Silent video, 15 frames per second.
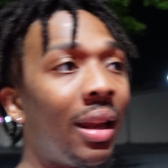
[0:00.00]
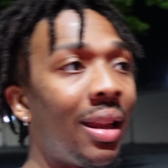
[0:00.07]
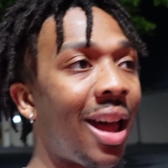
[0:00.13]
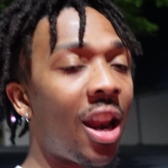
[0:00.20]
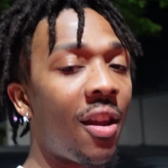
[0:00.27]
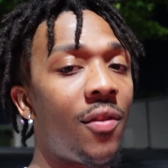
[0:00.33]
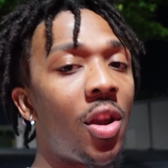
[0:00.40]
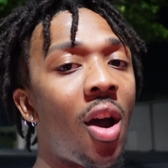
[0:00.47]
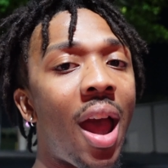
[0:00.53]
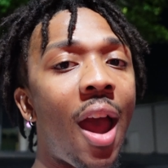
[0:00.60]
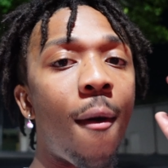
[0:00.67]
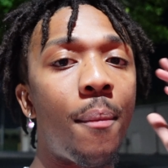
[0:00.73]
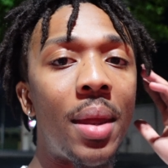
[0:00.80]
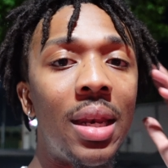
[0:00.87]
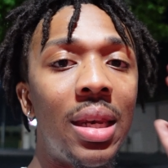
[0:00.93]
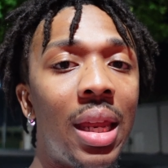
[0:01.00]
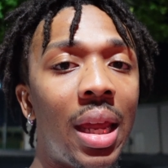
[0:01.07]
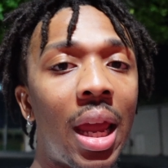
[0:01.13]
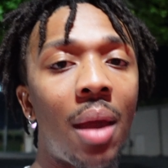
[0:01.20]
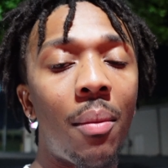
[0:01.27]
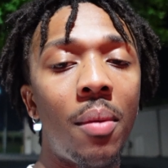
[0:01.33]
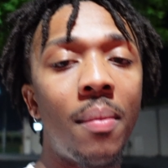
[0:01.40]
A lot of y'all have been
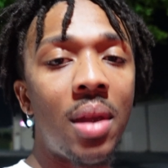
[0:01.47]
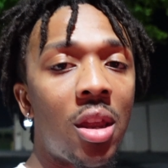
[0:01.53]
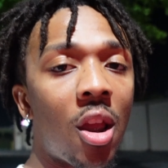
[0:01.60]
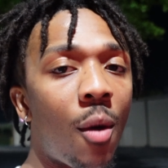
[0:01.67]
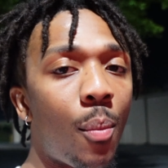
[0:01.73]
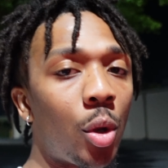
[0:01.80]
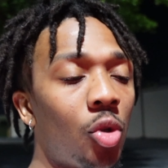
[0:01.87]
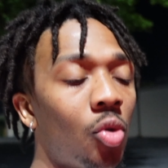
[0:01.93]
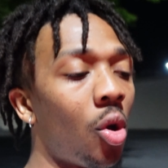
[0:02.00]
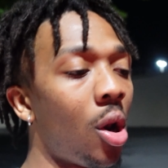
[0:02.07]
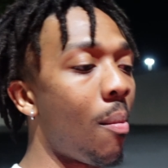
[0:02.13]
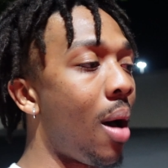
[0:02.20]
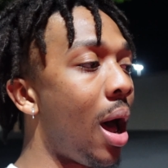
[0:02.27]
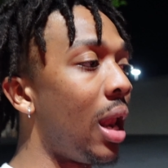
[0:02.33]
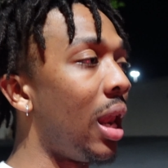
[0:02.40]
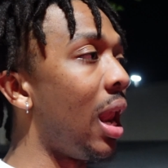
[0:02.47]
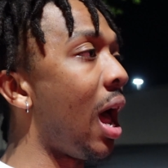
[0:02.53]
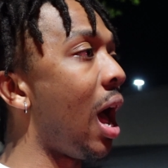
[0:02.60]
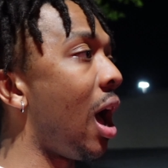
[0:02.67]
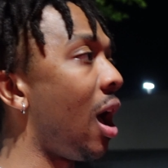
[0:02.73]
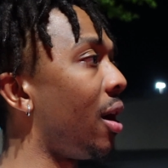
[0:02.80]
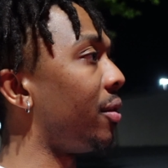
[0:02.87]
DMing me. Y'all been joining my
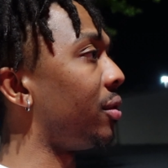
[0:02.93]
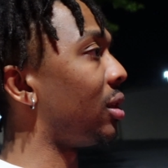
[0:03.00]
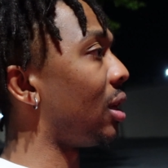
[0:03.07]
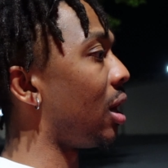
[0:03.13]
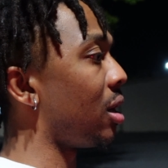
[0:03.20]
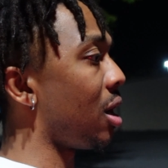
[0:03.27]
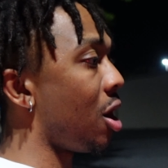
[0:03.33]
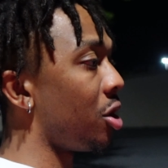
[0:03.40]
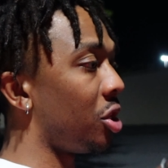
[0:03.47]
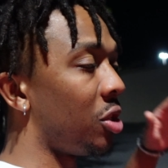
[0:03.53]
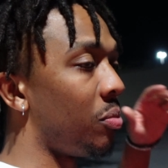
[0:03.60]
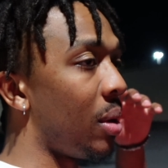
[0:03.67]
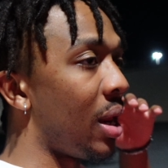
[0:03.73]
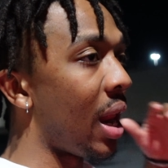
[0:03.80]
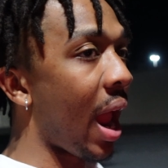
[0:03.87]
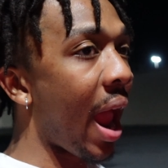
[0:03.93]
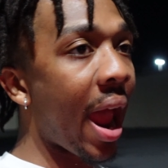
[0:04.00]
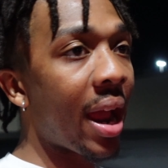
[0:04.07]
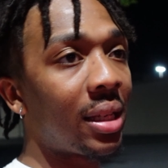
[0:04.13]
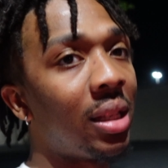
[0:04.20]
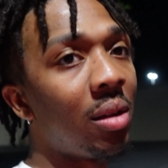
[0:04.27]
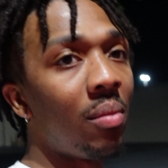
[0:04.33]
lives. Uh, y'all just been
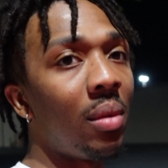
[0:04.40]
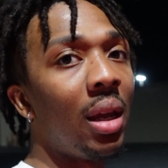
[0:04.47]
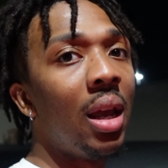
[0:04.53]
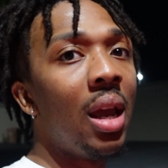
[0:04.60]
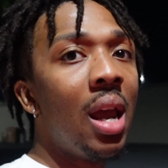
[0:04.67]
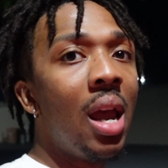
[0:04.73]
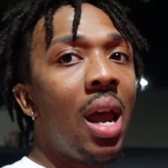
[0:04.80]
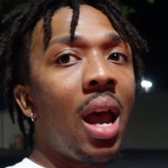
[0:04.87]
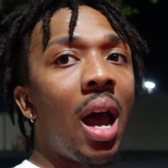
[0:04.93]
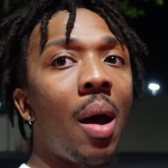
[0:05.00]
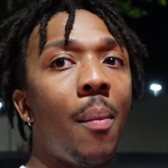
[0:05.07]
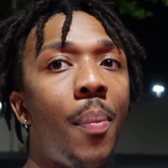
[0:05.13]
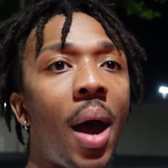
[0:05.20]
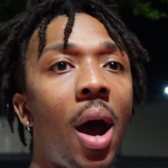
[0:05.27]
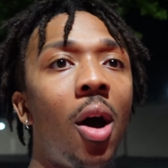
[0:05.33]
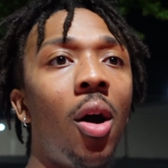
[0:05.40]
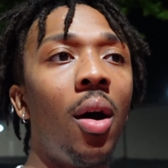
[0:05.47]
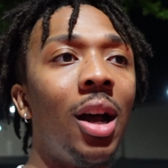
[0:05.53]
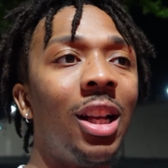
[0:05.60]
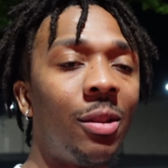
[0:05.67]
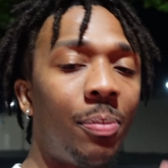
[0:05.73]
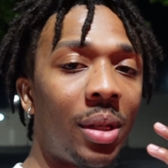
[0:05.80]
asking me about
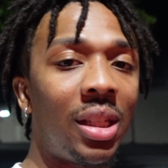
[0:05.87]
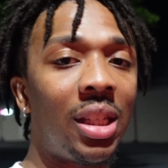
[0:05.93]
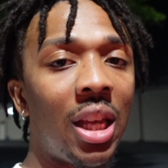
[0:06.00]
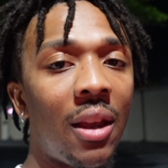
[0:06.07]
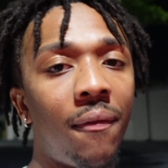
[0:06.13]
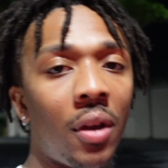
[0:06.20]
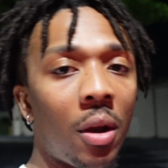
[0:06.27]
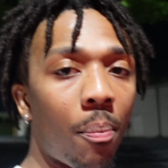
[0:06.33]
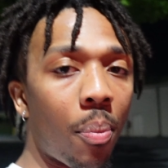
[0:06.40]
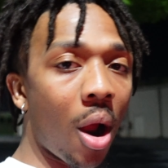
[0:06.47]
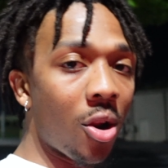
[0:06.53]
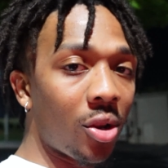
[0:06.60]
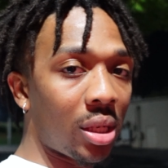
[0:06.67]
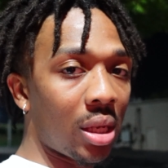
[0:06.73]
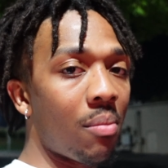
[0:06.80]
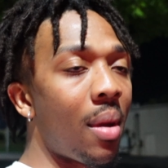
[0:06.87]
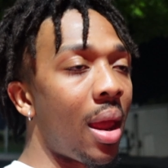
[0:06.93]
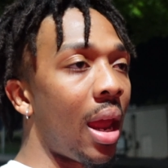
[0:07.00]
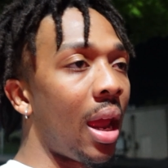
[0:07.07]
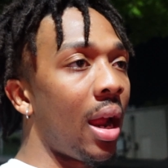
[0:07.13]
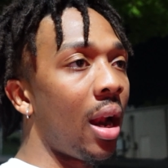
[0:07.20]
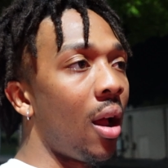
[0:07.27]
a specific person,
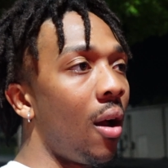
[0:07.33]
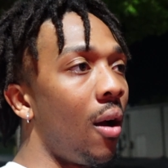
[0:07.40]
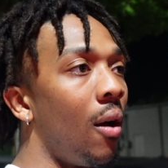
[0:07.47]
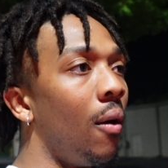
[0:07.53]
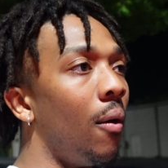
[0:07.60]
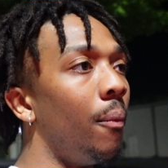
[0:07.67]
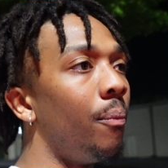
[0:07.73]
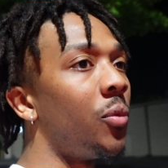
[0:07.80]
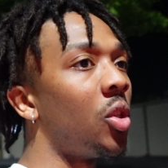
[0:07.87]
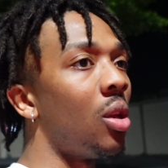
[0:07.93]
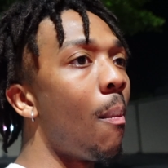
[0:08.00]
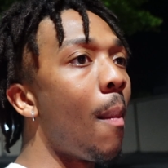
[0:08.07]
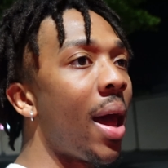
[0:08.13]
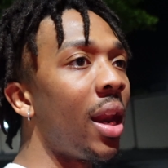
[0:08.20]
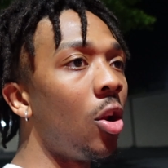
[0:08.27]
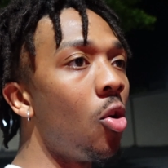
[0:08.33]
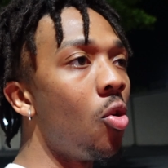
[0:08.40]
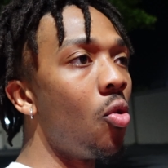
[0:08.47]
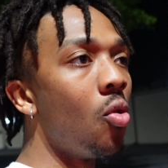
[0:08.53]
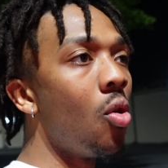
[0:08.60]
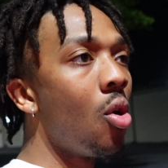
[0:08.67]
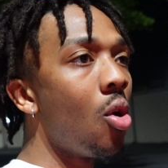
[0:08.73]
man. Um, somebody
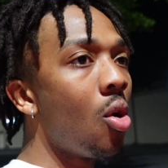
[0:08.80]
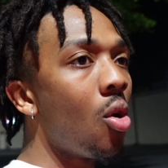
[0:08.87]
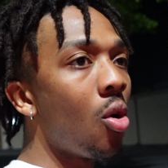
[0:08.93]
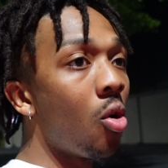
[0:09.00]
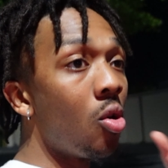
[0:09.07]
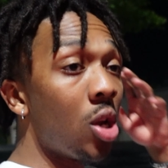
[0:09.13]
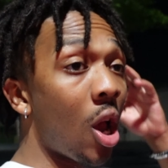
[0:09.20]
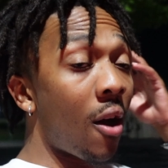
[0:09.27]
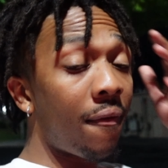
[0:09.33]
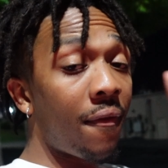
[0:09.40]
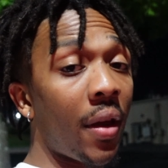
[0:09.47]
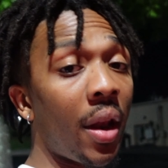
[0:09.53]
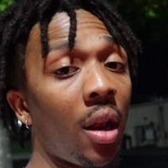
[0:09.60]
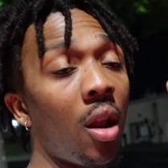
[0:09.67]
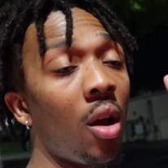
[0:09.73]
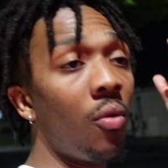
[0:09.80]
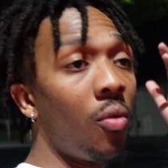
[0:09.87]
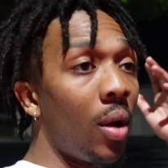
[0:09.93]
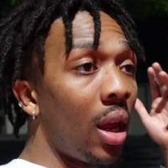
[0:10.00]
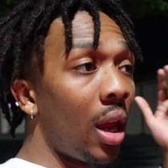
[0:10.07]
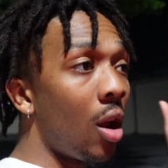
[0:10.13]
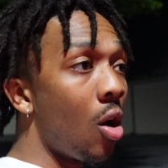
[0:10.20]
who who y'all fell in love
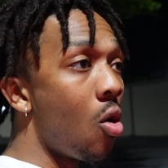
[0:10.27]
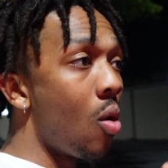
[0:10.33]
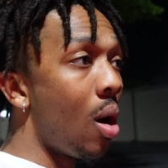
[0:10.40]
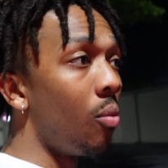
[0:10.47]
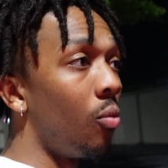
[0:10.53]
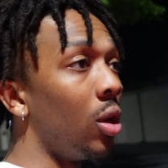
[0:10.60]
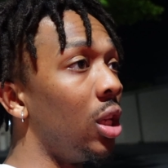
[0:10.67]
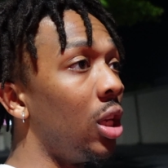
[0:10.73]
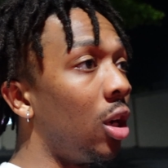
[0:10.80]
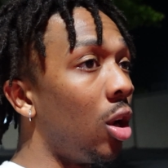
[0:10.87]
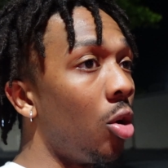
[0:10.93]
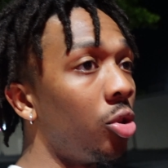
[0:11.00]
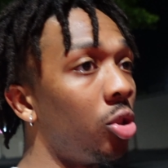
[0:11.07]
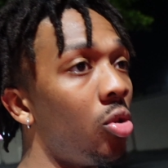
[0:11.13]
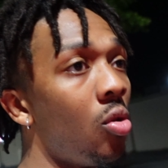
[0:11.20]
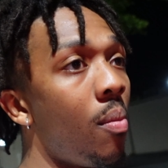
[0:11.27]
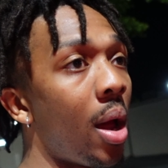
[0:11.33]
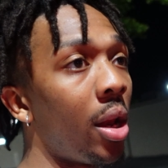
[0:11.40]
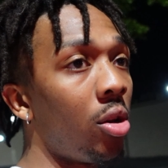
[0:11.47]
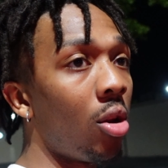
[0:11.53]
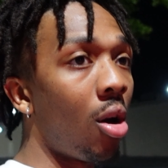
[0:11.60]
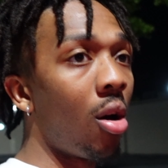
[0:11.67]
with and who I'm really close to,
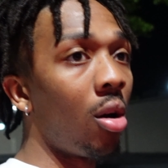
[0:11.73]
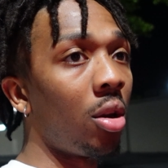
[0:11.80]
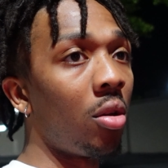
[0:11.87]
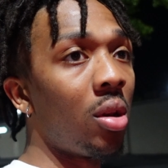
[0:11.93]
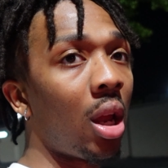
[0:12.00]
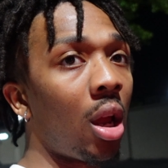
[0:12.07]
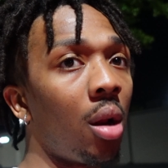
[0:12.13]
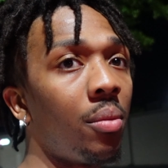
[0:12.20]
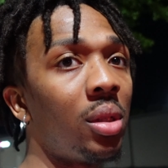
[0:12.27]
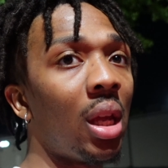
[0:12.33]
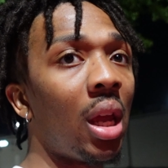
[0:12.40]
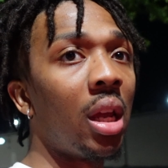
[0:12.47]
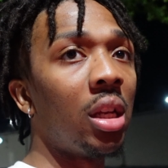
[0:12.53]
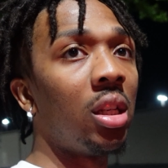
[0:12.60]
my dog, you dig what I'm saying?